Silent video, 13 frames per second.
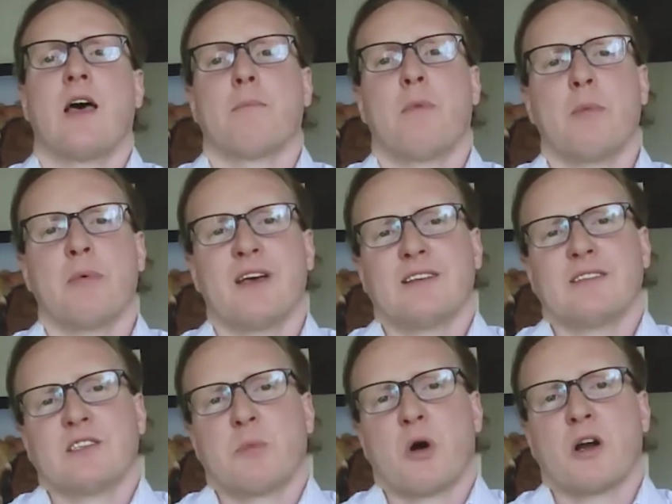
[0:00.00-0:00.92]
but because
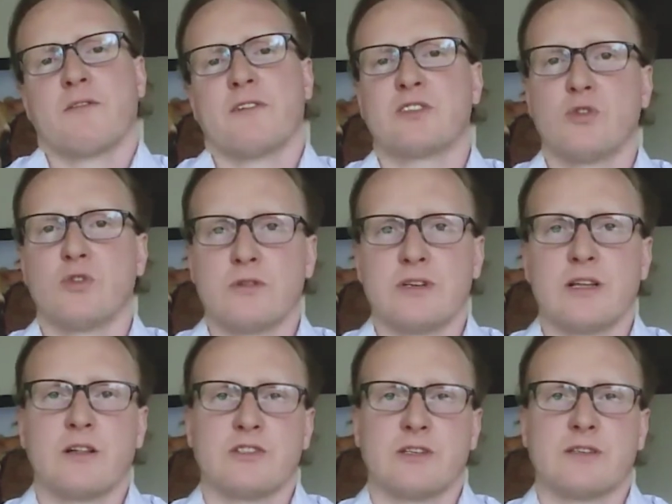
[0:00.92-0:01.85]
it's part of his due
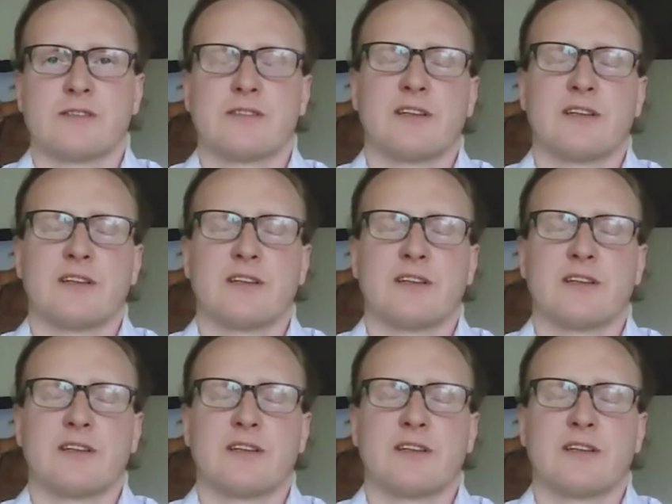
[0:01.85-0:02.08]
diligence